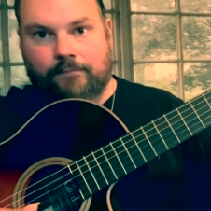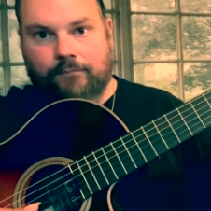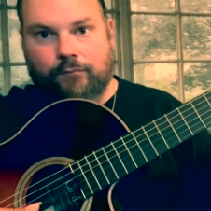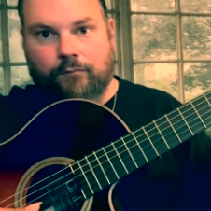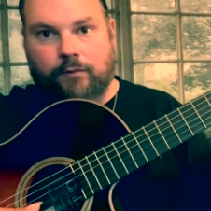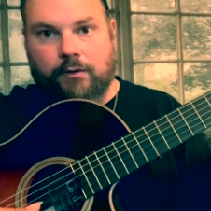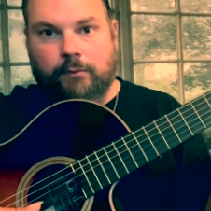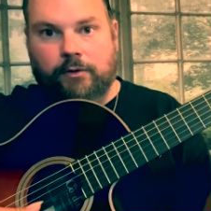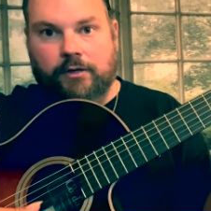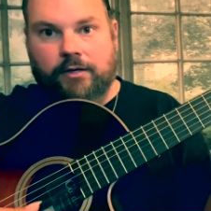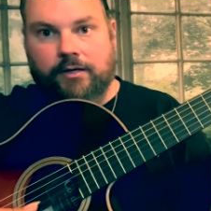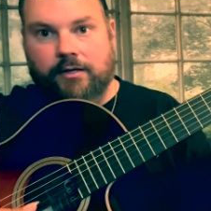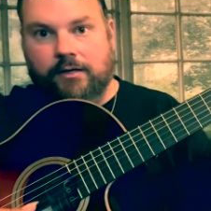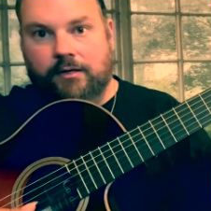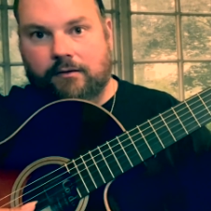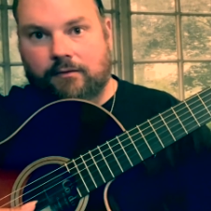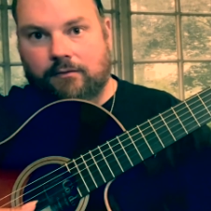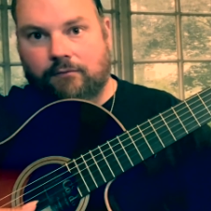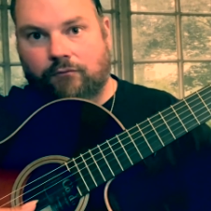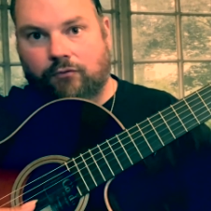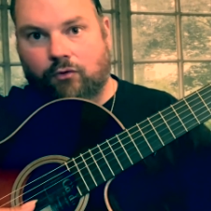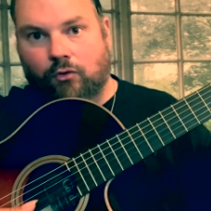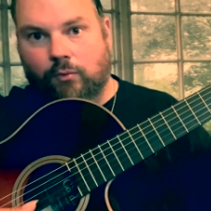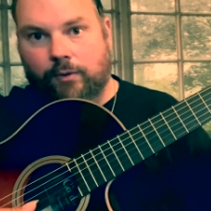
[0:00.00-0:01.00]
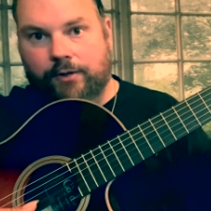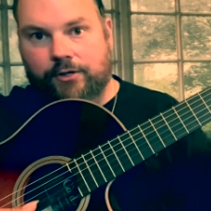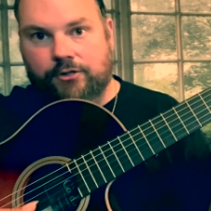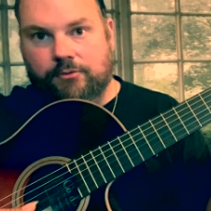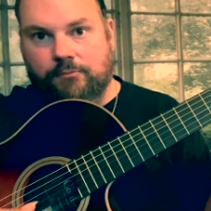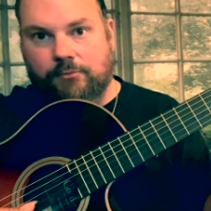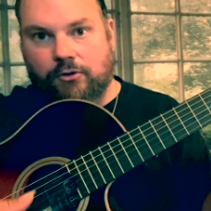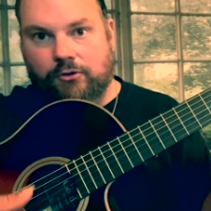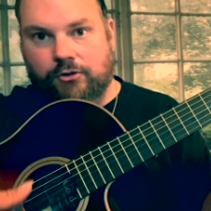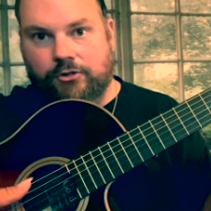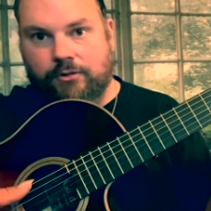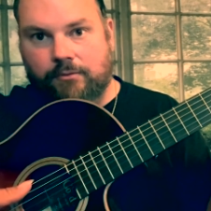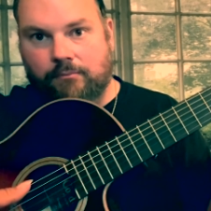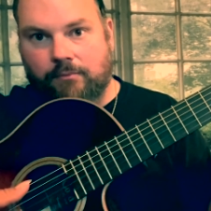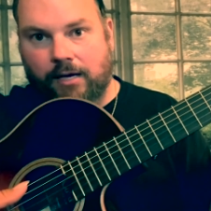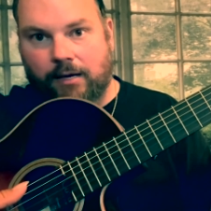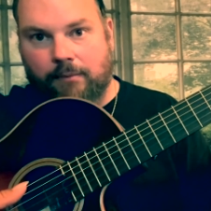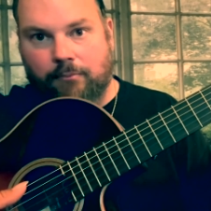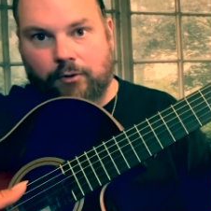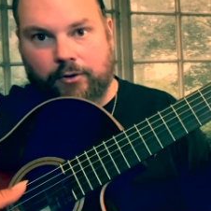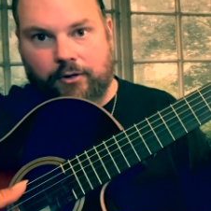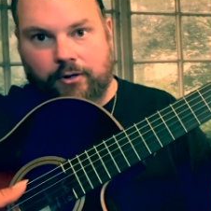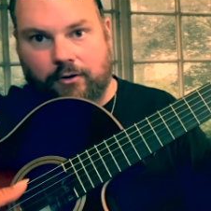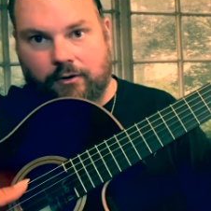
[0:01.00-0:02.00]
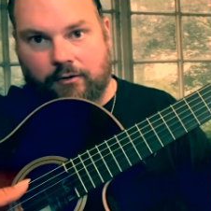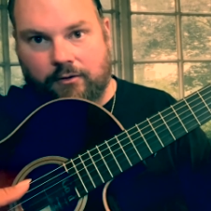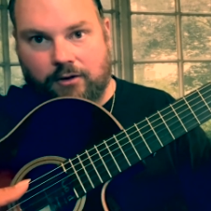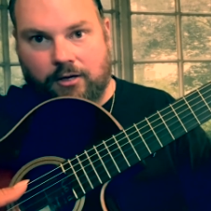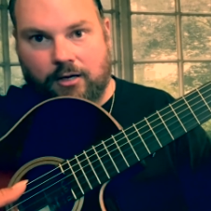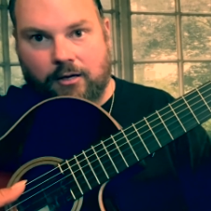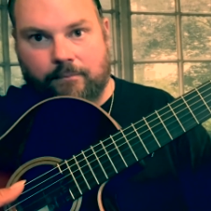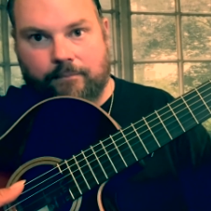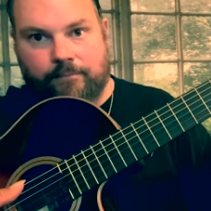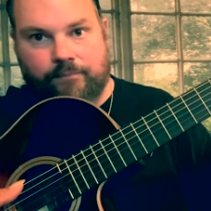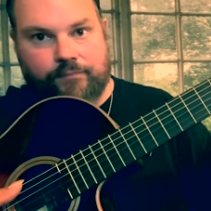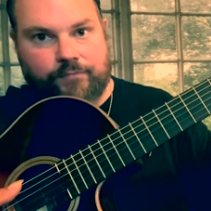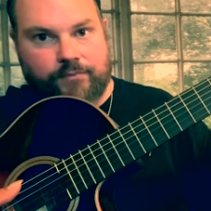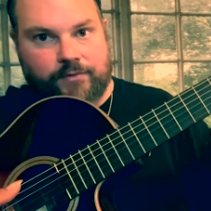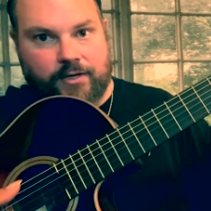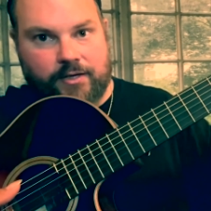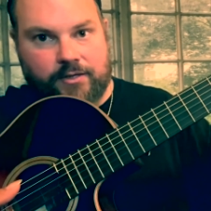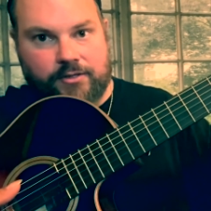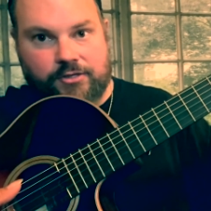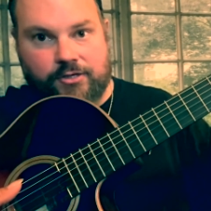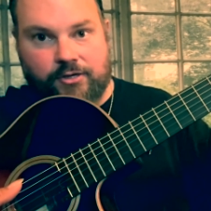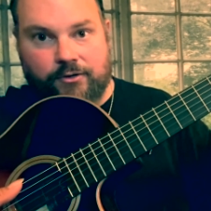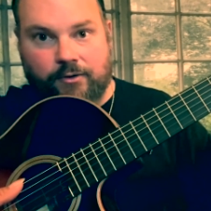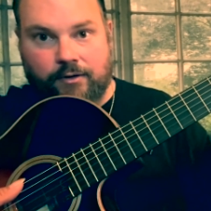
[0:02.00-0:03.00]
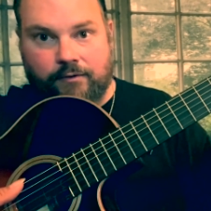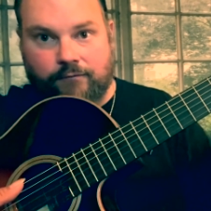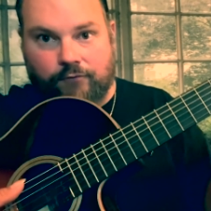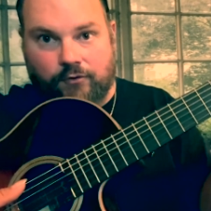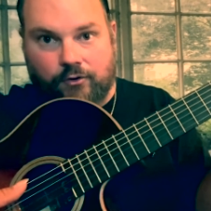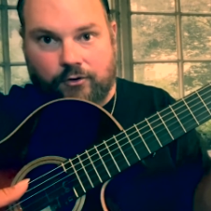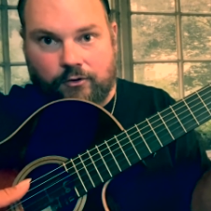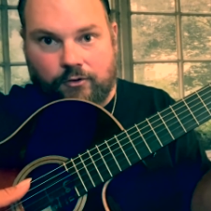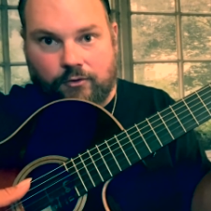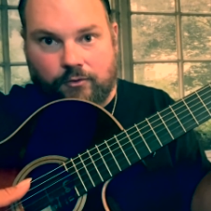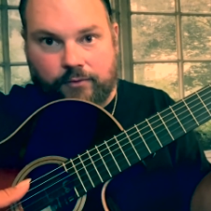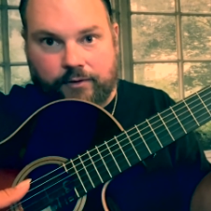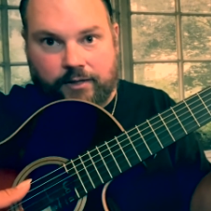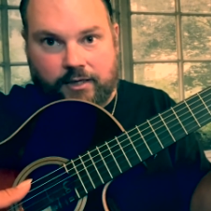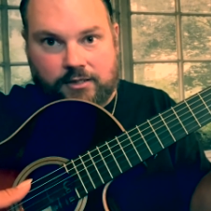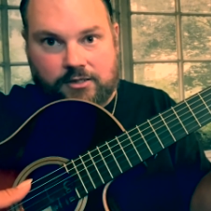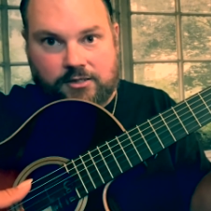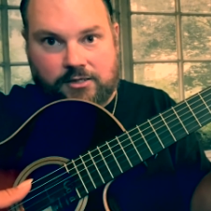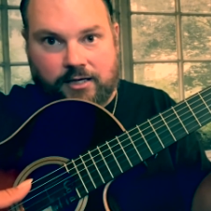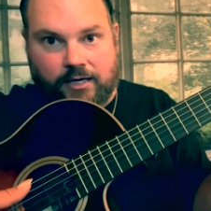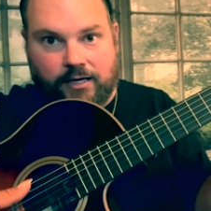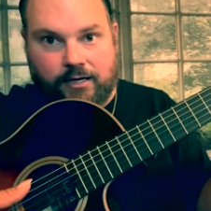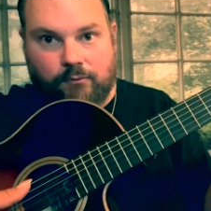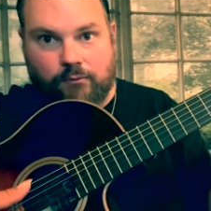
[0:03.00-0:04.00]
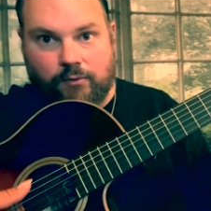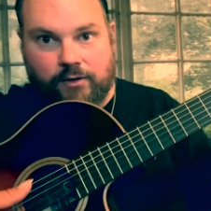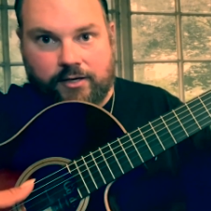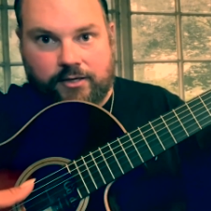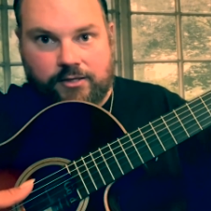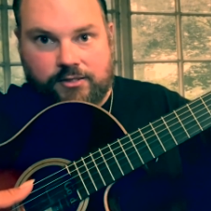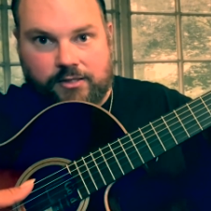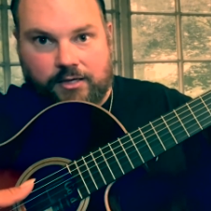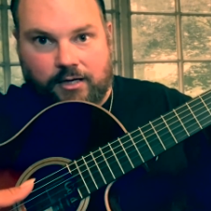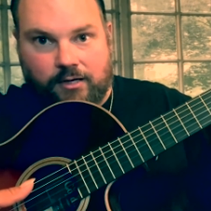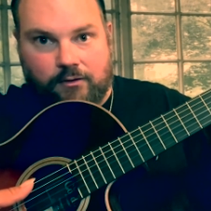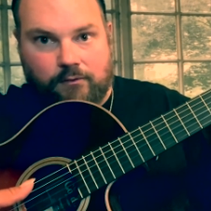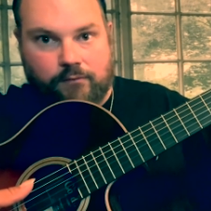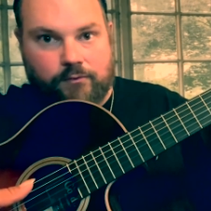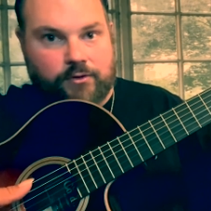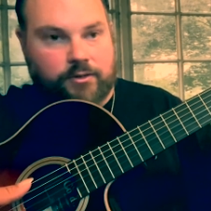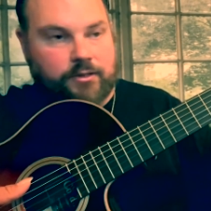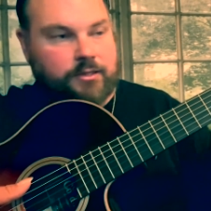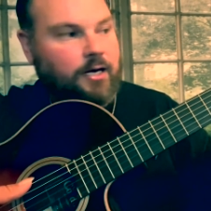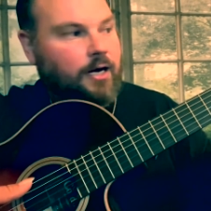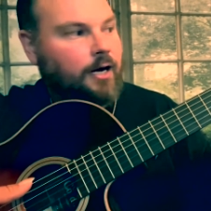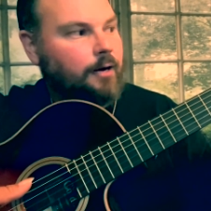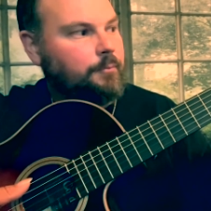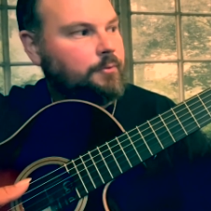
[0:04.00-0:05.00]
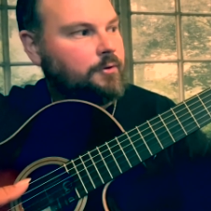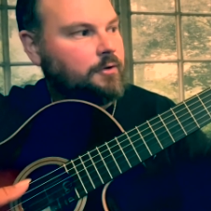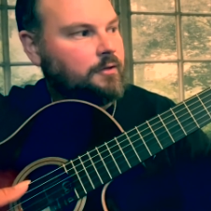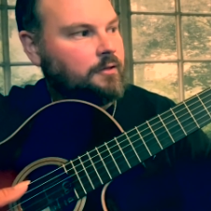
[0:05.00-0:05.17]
We want to get full range of motion by putting our thumb dead center and vertical, not sideways, not over the top,